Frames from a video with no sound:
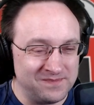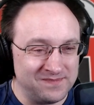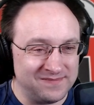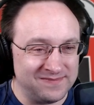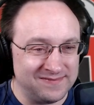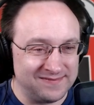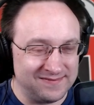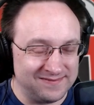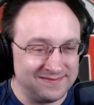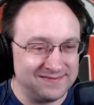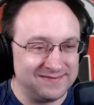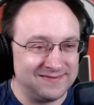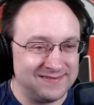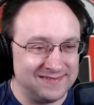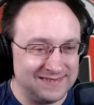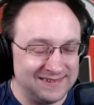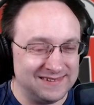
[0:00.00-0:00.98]

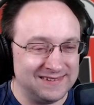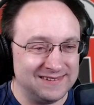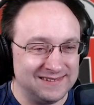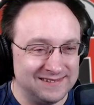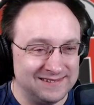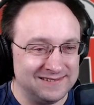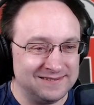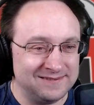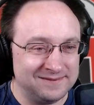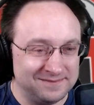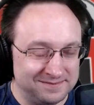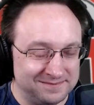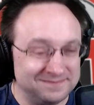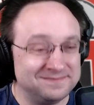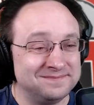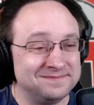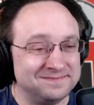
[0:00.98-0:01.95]

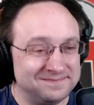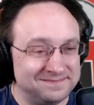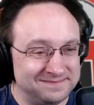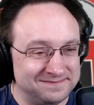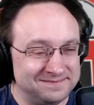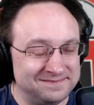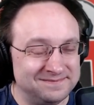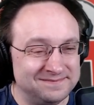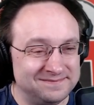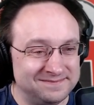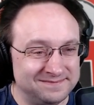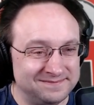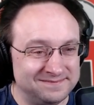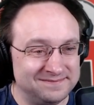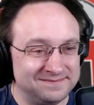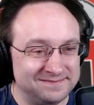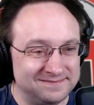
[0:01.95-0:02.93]

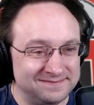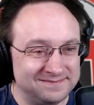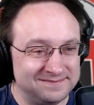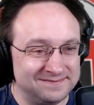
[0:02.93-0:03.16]
This person isn't speaking.